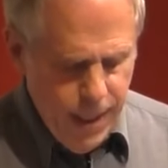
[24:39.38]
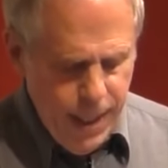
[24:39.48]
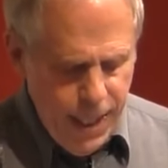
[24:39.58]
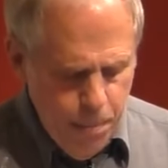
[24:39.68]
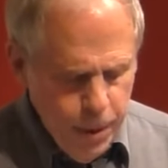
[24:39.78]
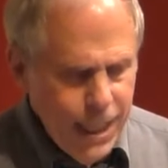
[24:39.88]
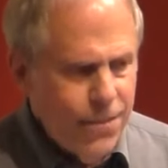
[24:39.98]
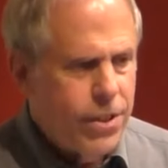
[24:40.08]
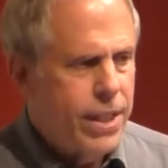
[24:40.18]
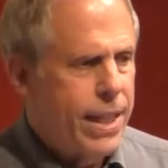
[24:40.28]
He
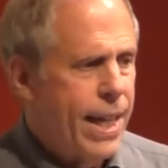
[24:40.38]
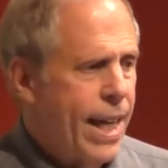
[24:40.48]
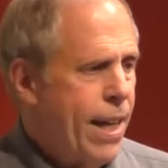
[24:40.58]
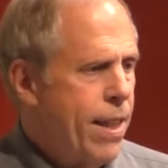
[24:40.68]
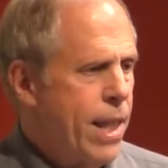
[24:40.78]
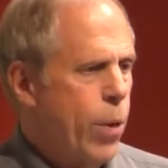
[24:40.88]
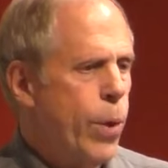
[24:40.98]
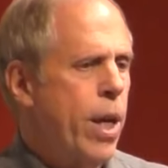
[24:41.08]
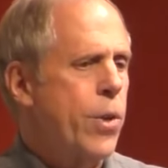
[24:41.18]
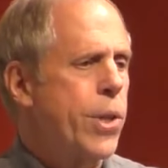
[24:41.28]
believes today that
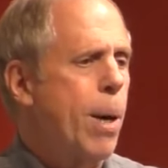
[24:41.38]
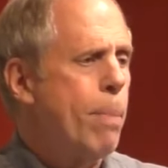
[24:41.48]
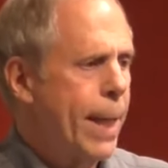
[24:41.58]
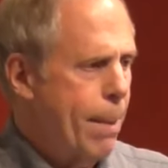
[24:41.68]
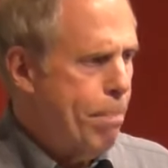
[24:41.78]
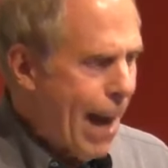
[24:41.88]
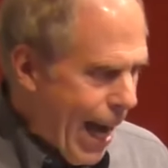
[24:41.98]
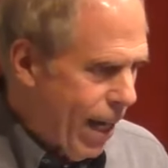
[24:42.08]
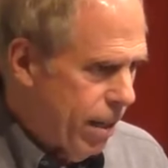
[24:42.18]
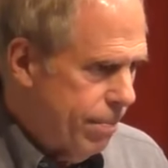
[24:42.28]
we are tumbling
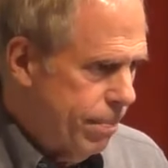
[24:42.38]
back.